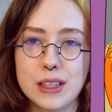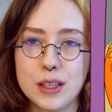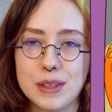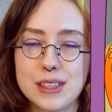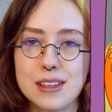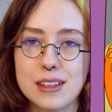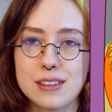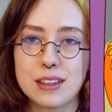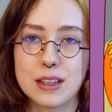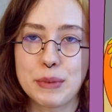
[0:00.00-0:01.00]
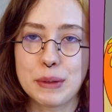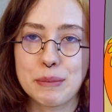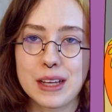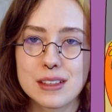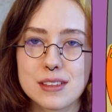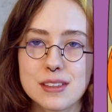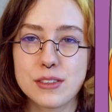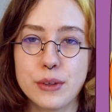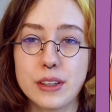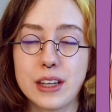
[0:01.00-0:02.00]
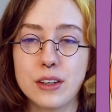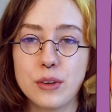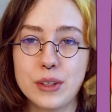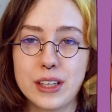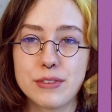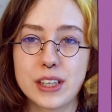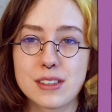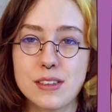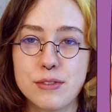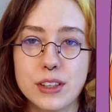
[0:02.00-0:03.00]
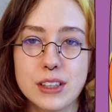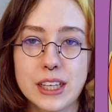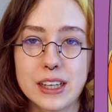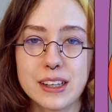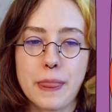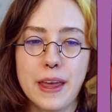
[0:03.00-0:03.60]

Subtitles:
them that's set as a clipping mask so that it only affects the fill layer.